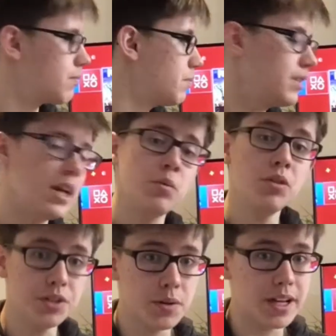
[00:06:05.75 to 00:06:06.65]
But they
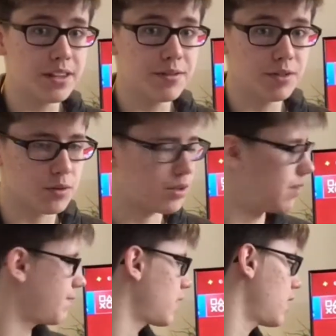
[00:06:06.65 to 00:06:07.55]
will do it in the
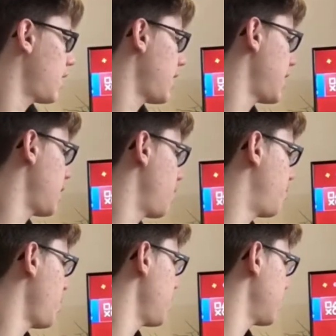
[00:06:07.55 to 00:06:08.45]
future.
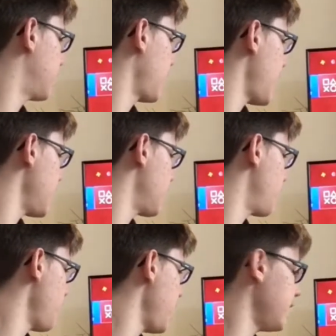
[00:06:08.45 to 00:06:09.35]
But that is
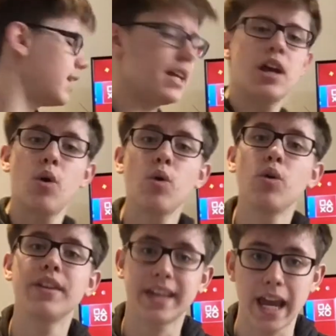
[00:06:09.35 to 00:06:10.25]
mainly
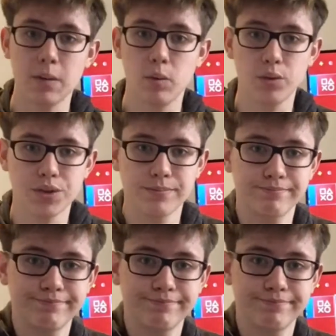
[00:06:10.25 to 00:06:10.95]
all the cables.